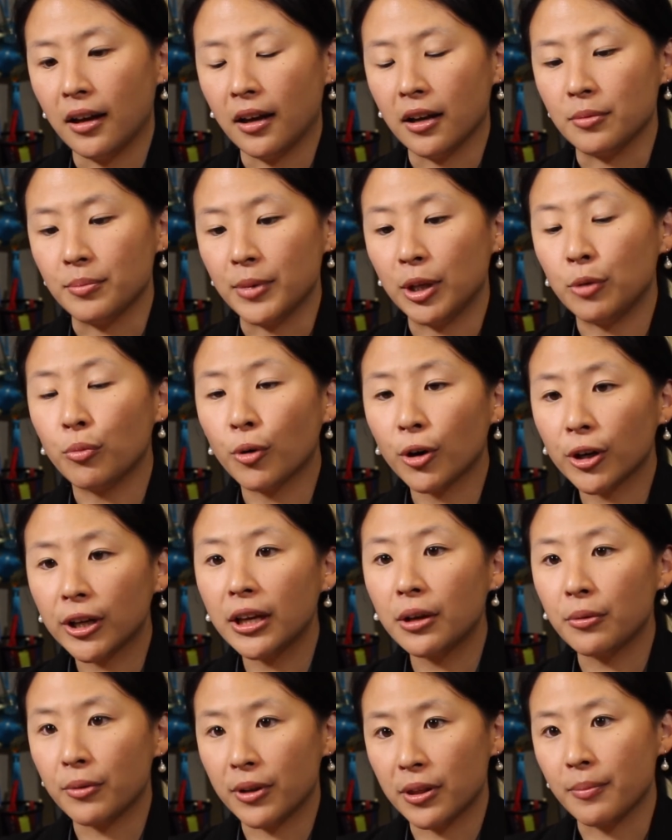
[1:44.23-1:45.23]
Um, in
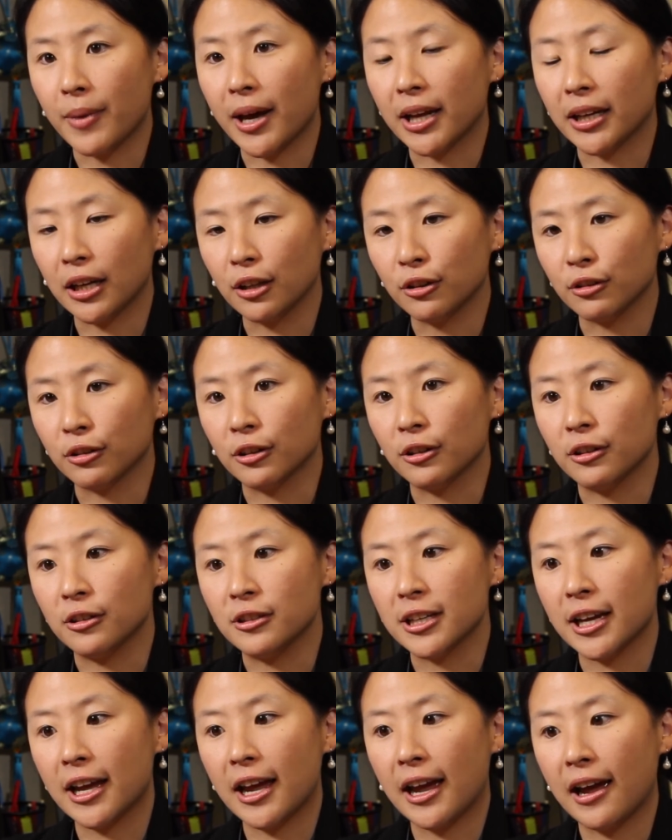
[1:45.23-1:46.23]
working with Matt, I
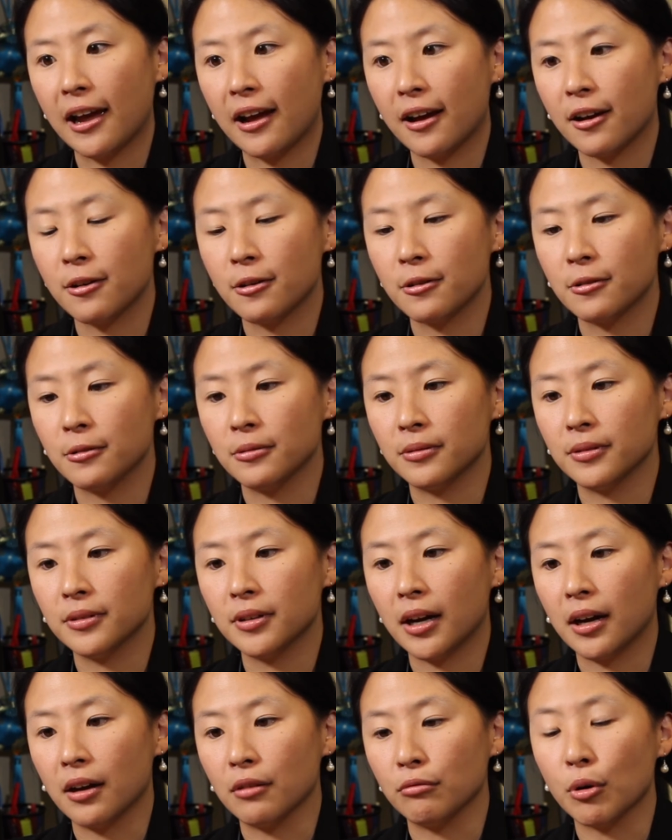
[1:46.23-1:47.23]
learned how
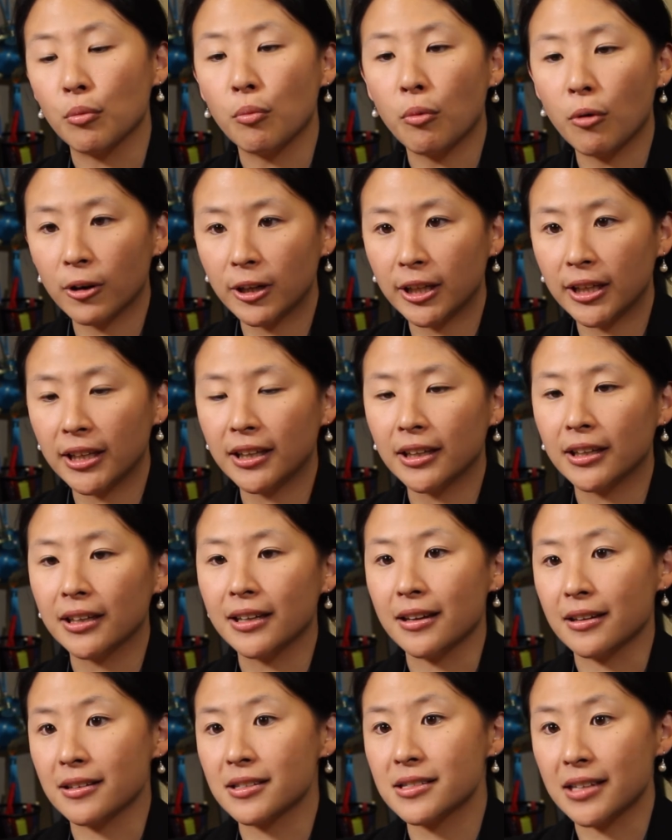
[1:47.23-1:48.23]
uh, rewarding,
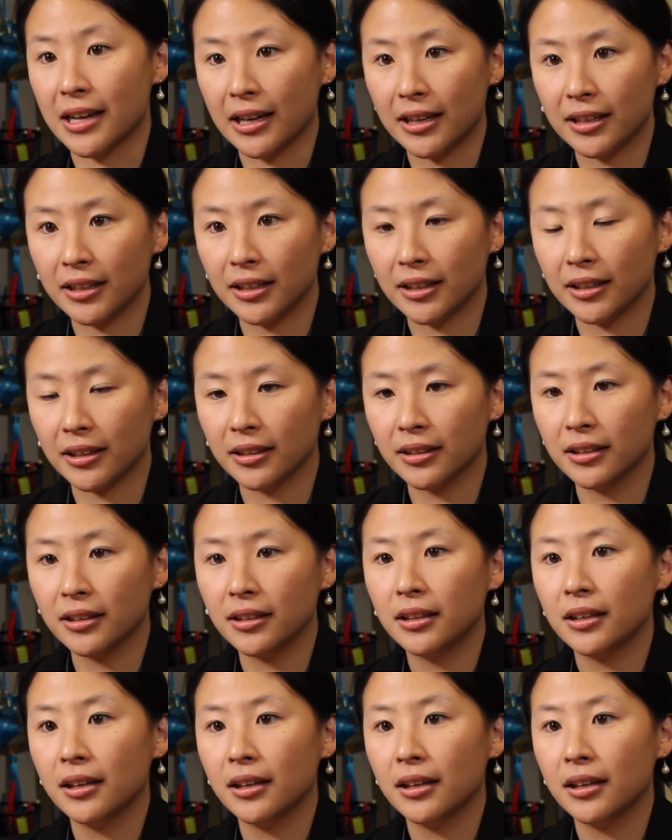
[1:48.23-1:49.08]
exciting,